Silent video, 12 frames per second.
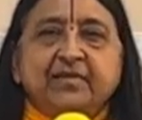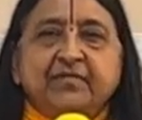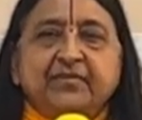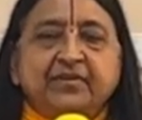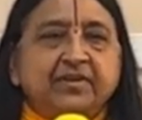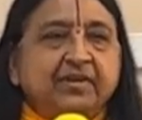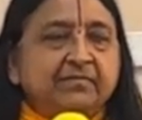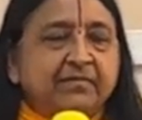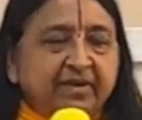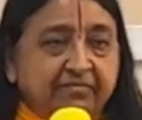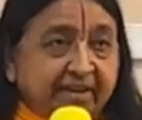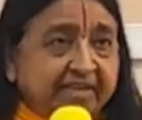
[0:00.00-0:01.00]
a
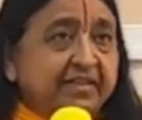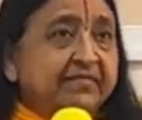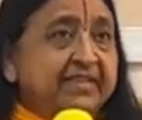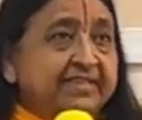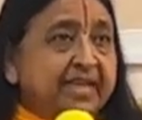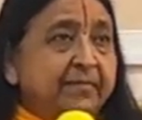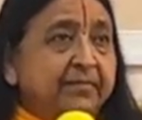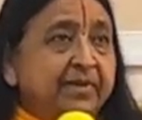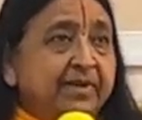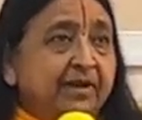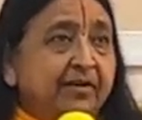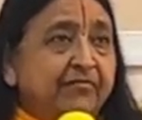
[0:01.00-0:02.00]
very effective
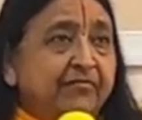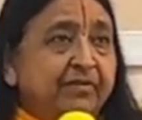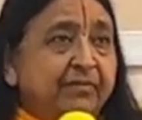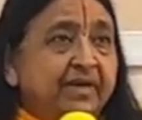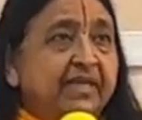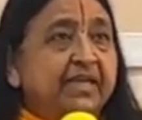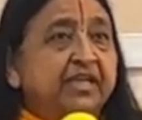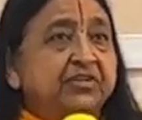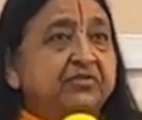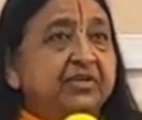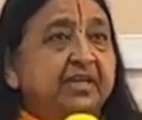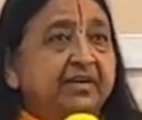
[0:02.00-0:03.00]
example of a
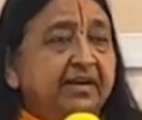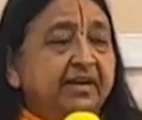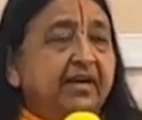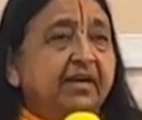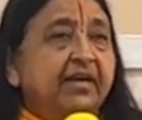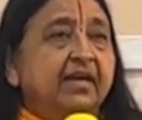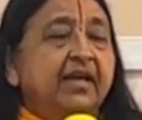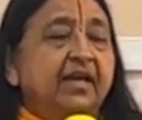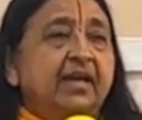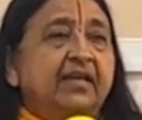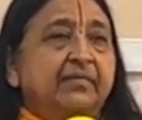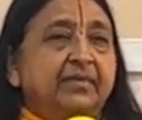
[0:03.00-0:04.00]
monkey trainer
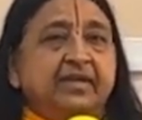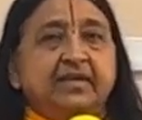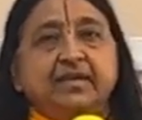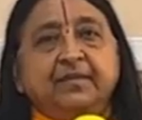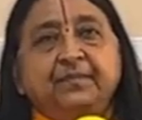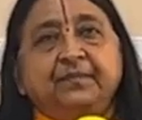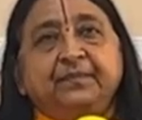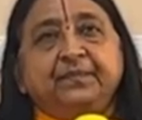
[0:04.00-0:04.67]
and a monkey.